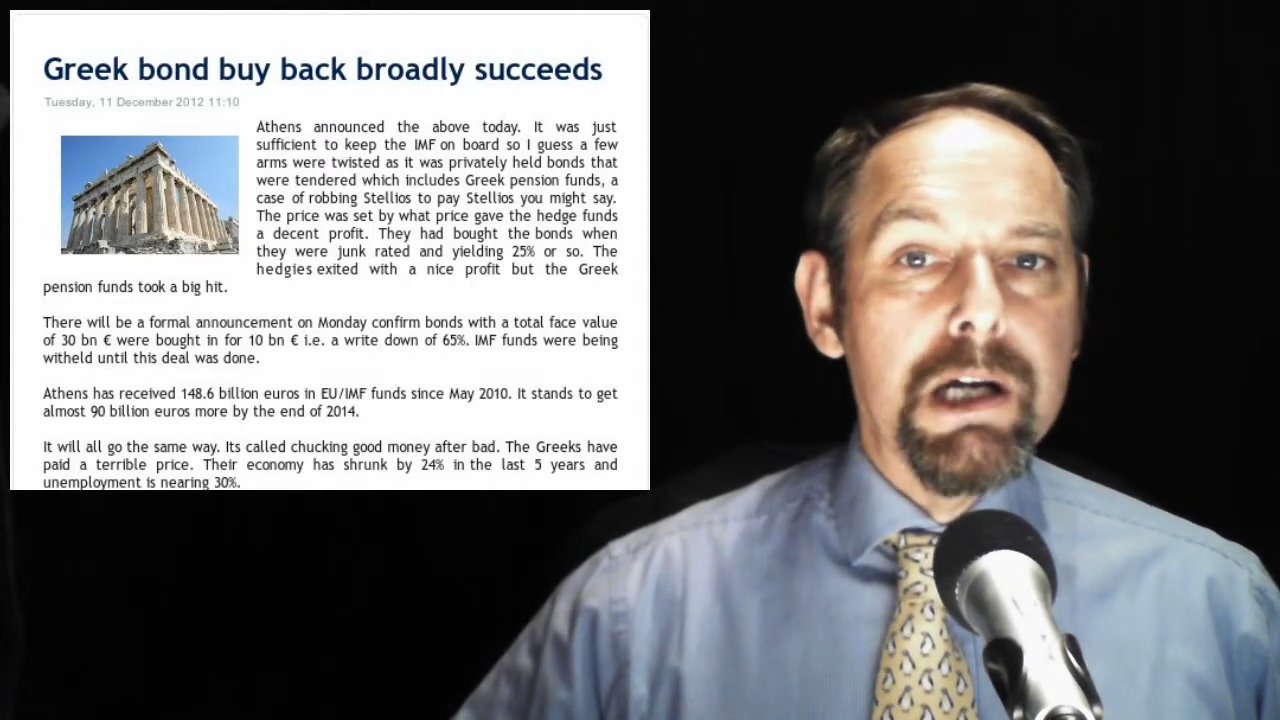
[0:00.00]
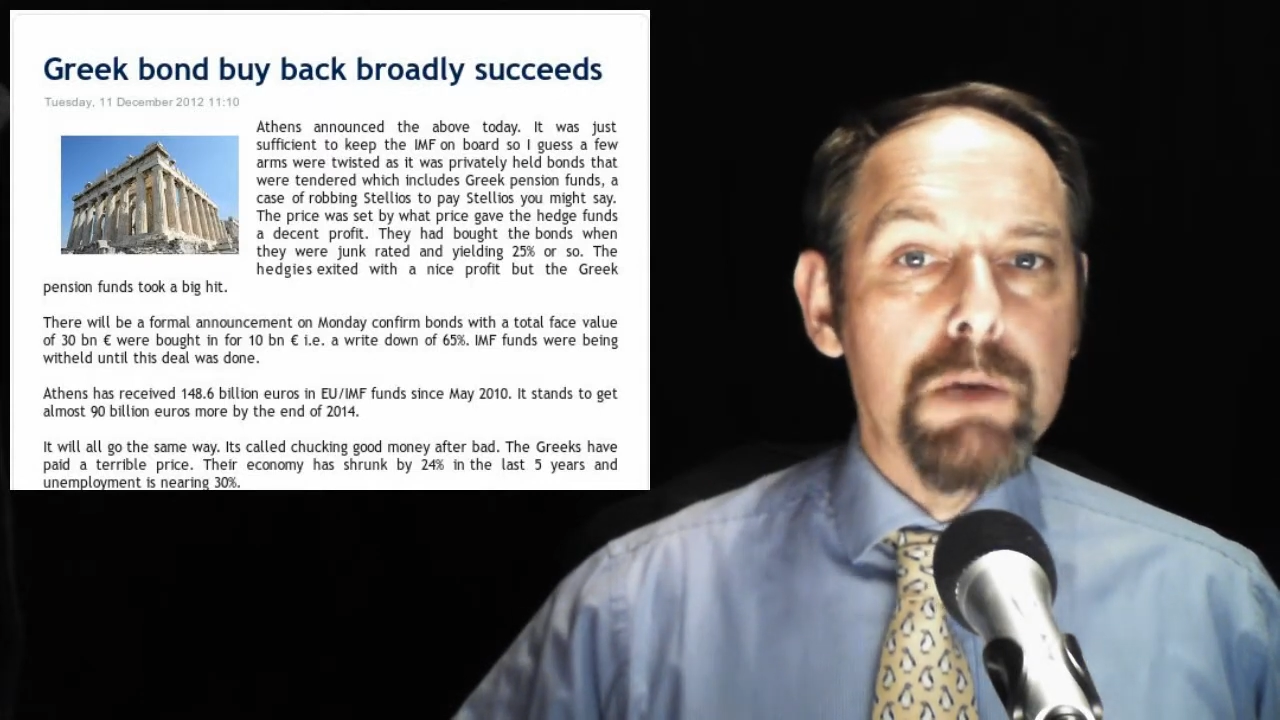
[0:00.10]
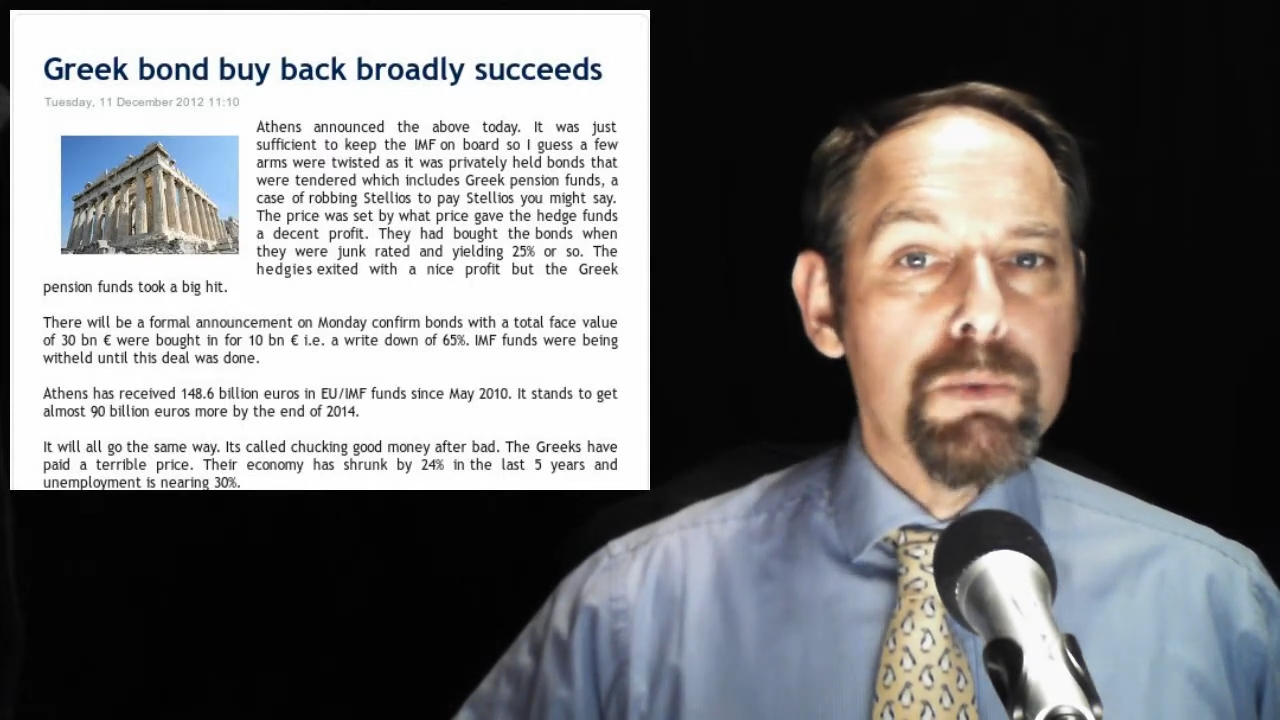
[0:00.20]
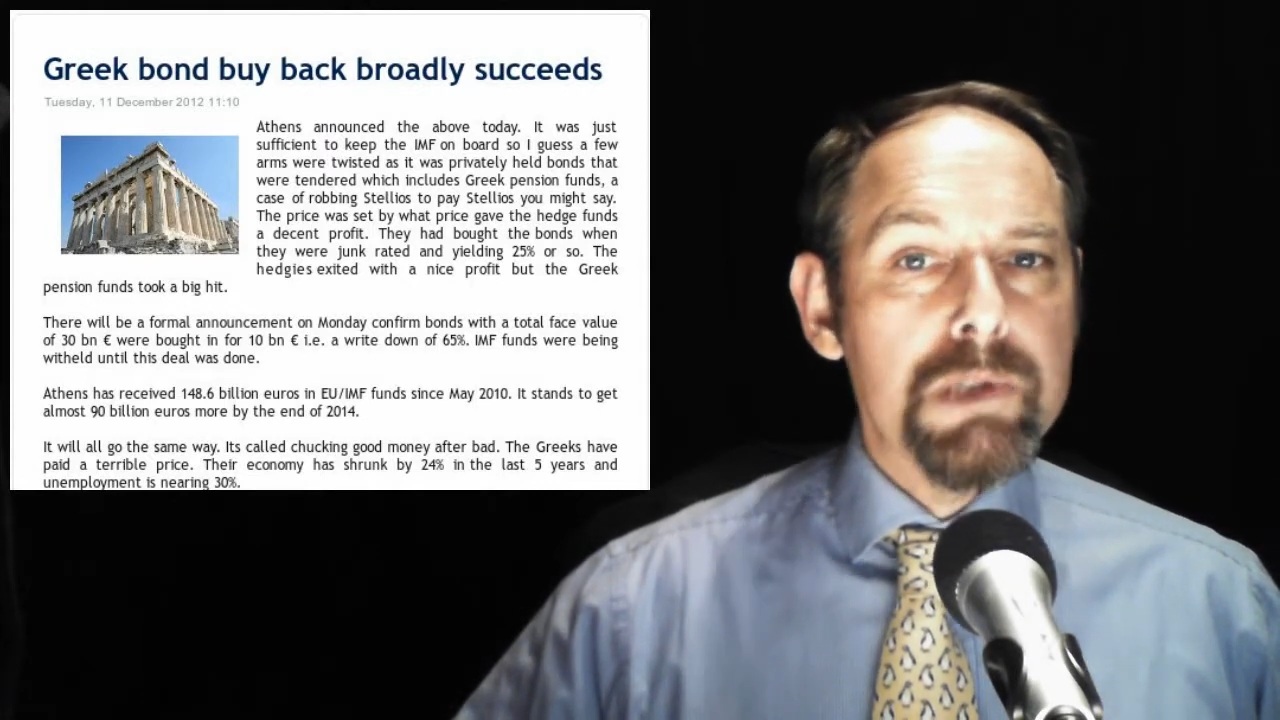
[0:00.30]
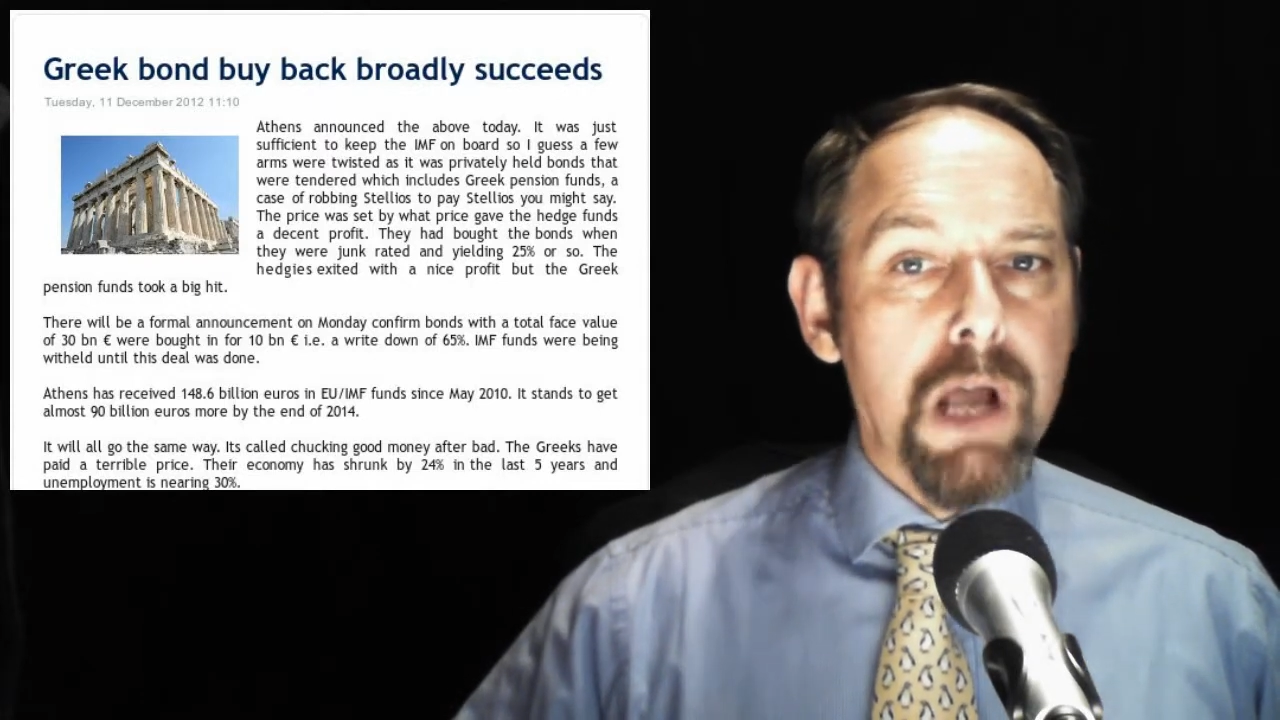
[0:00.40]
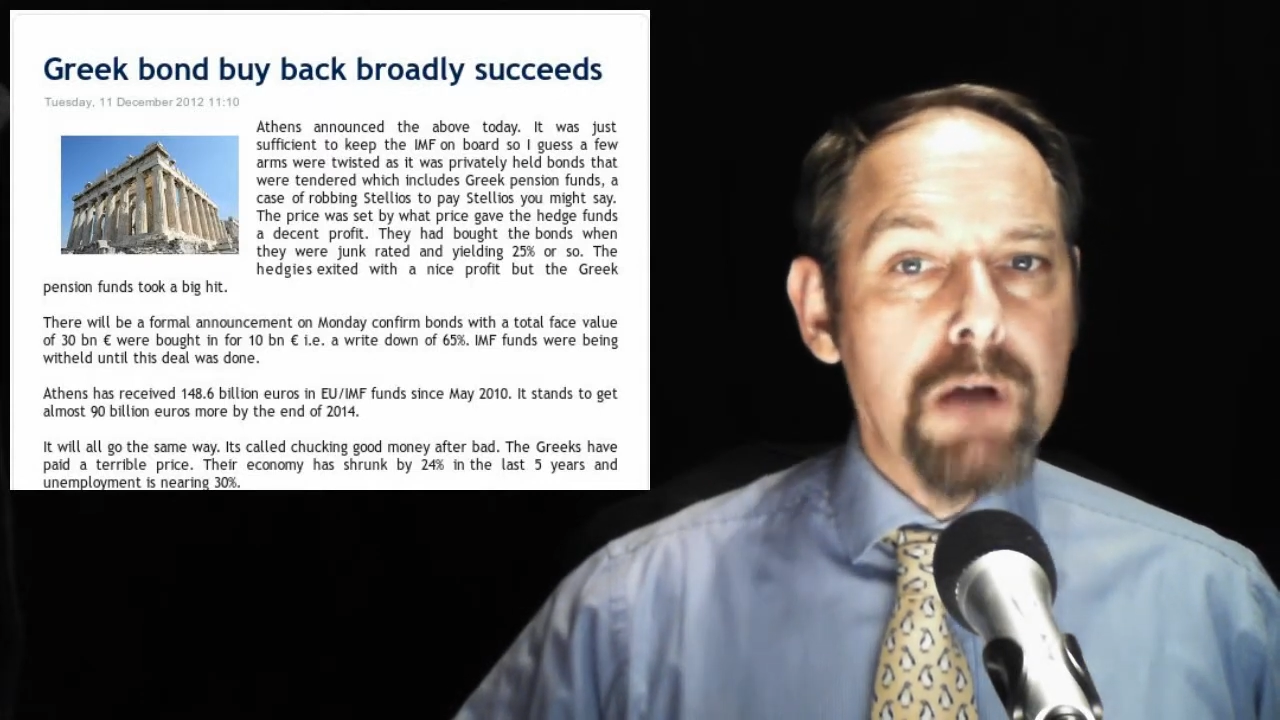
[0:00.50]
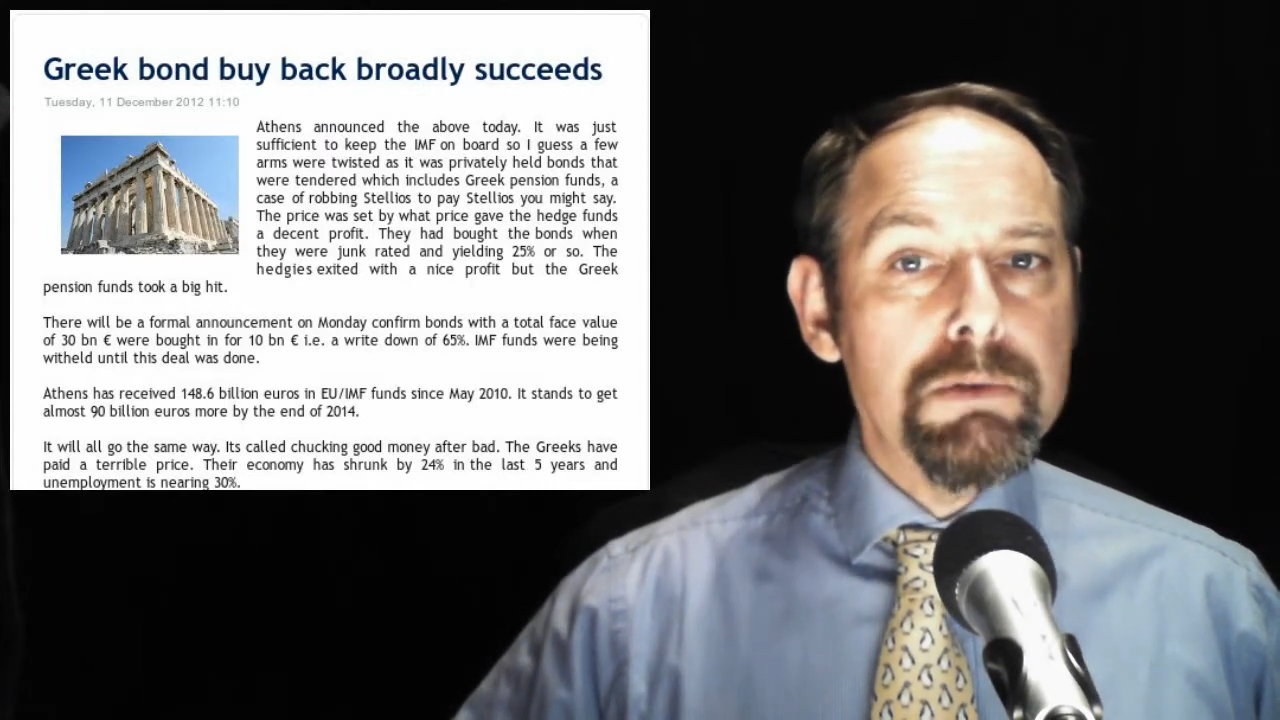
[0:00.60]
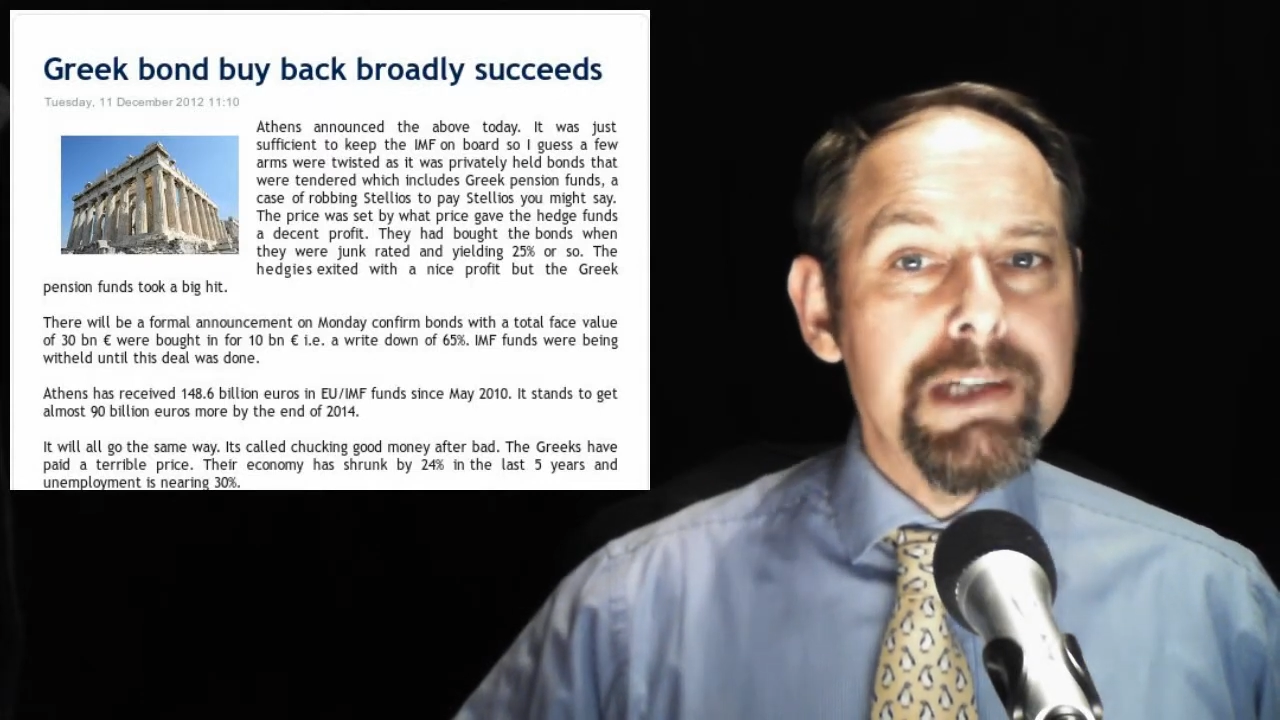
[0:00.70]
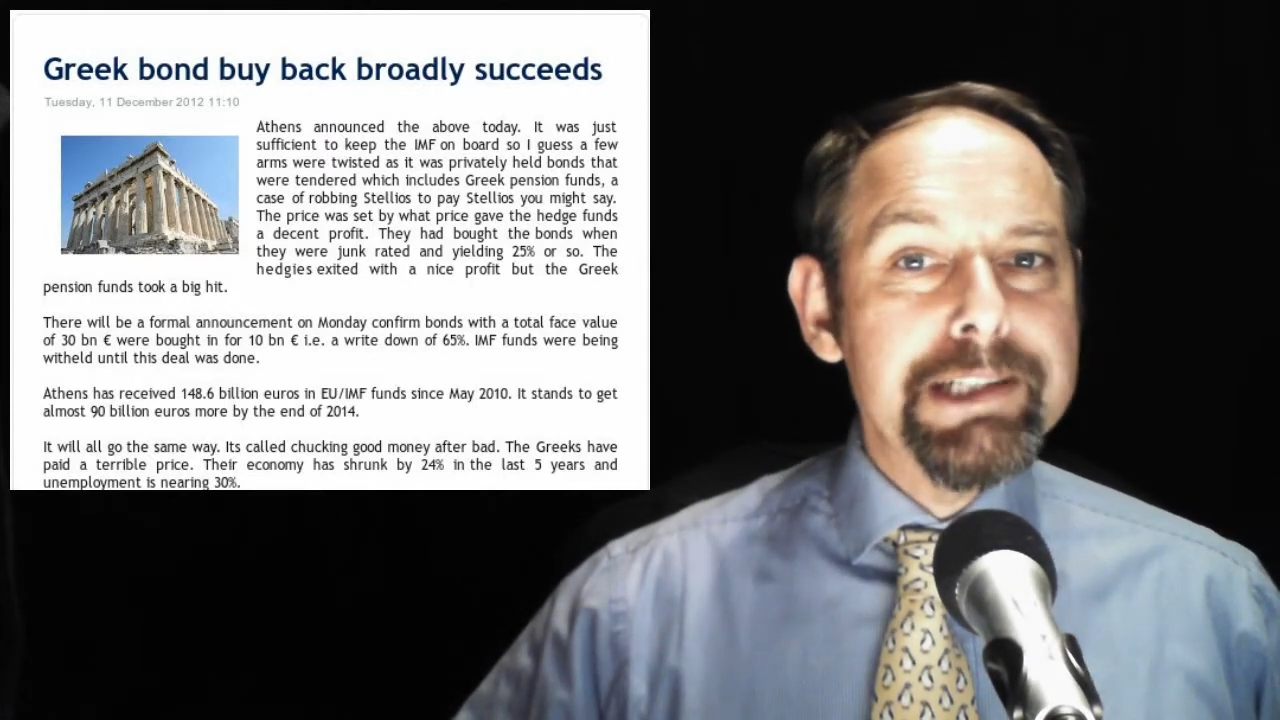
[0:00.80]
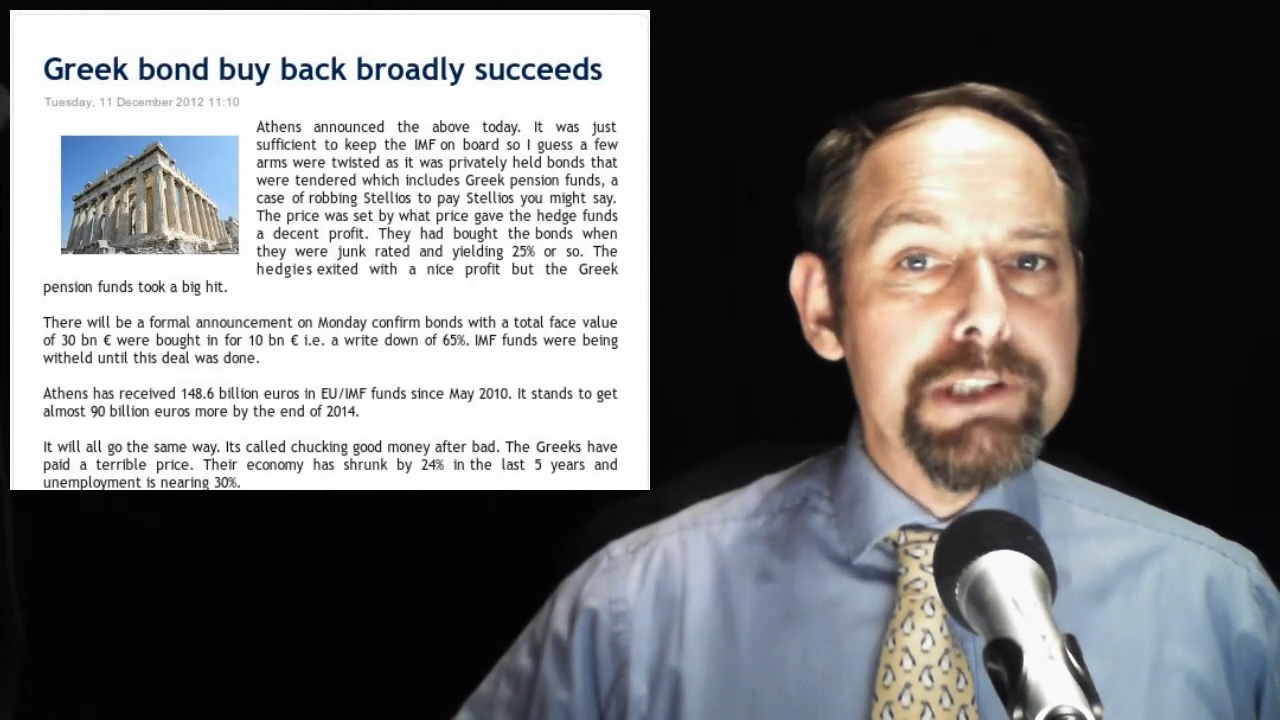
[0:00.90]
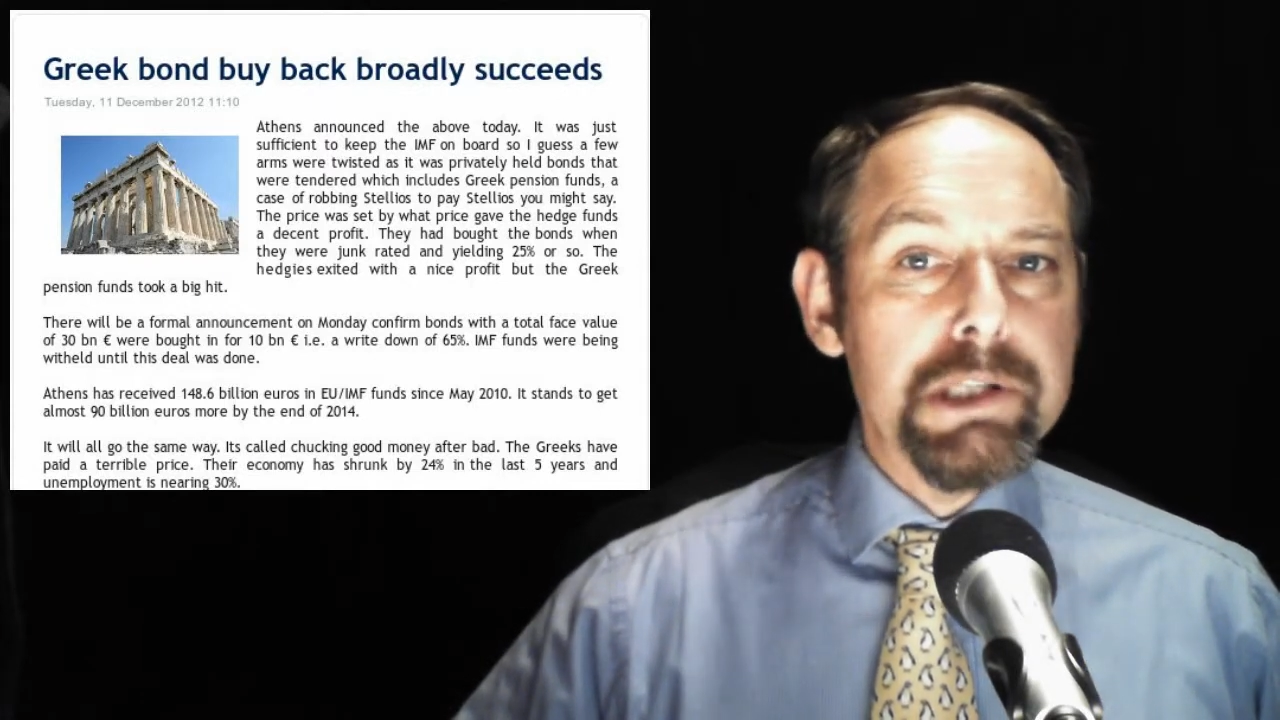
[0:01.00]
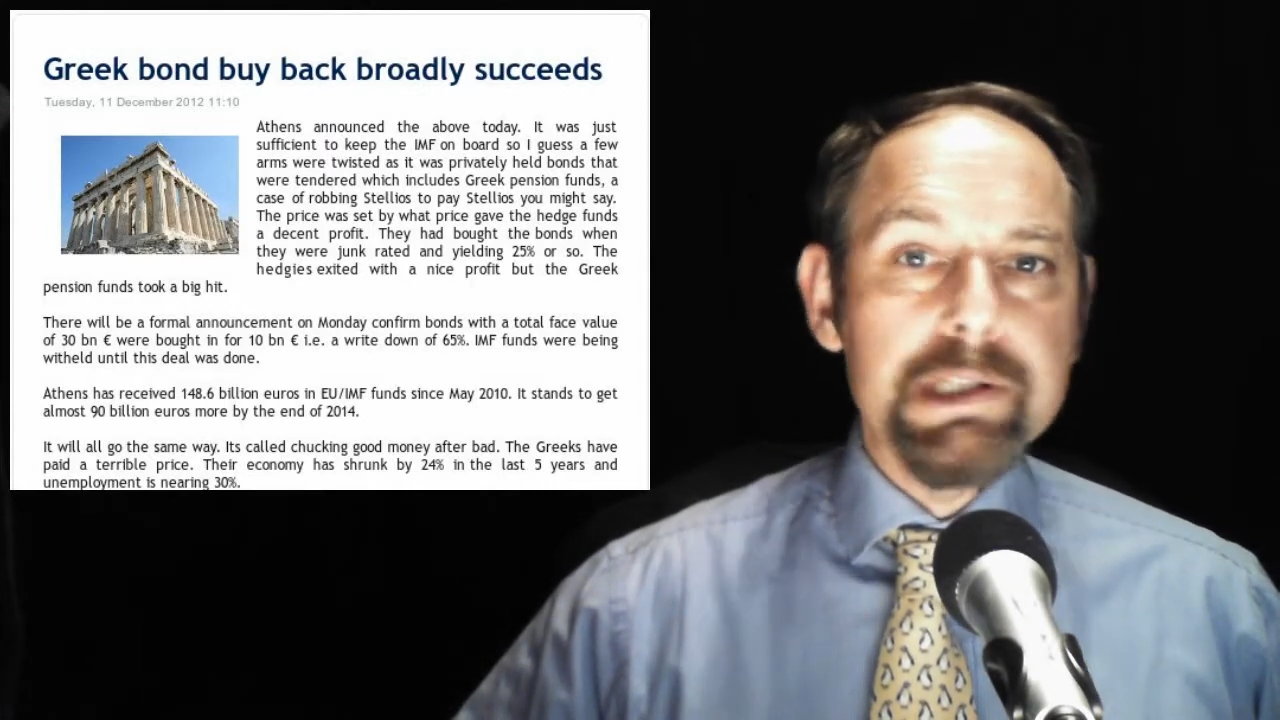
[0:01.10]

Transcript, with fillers: was only just